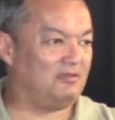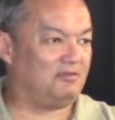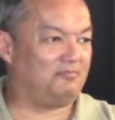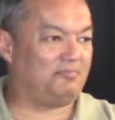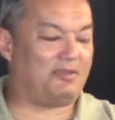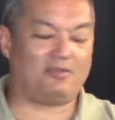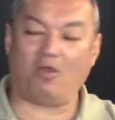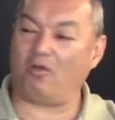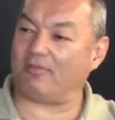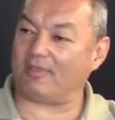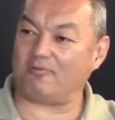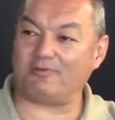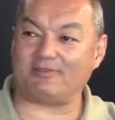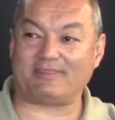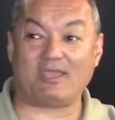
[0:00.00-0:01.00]

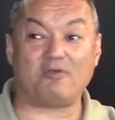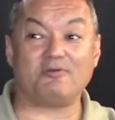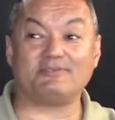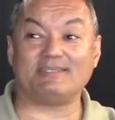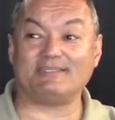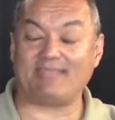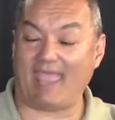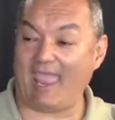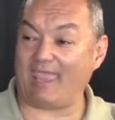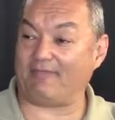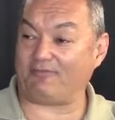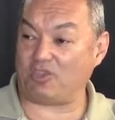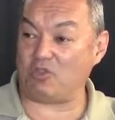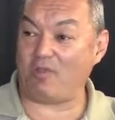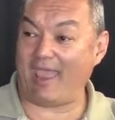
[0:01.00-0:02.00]
But there was a day,
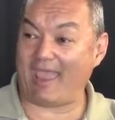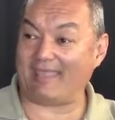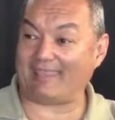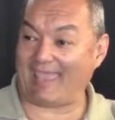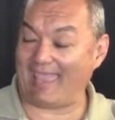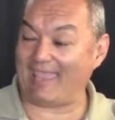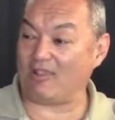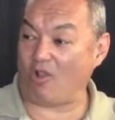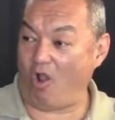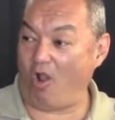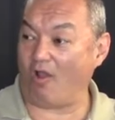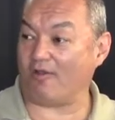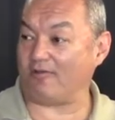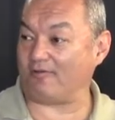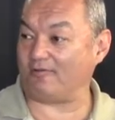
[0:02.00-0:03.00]
if you had a
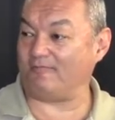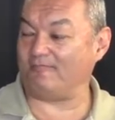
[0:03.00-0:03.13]
car,